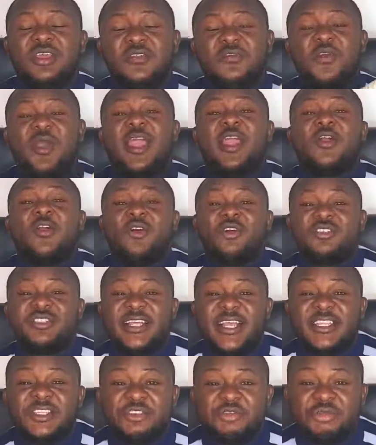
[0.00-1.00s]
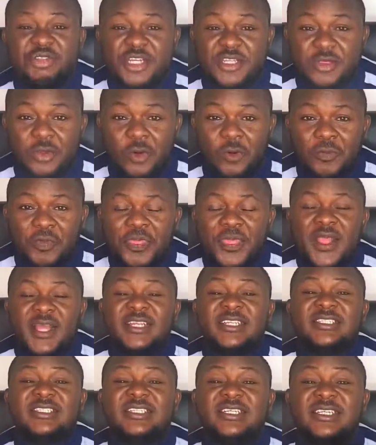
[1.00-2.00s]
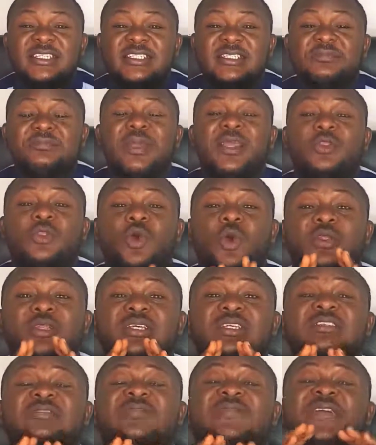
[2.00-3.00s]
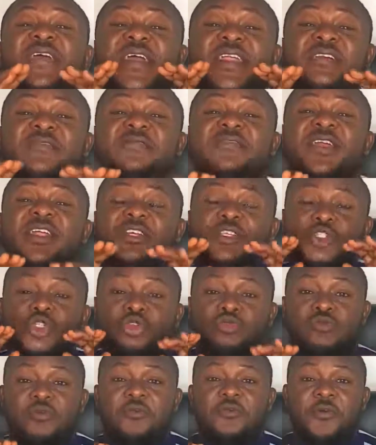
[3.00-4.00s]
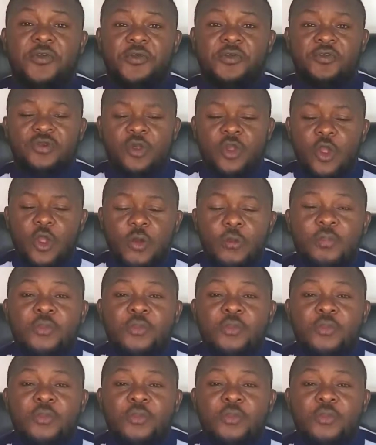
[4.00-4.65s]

If you are a content creator, this method is very, very useful for you.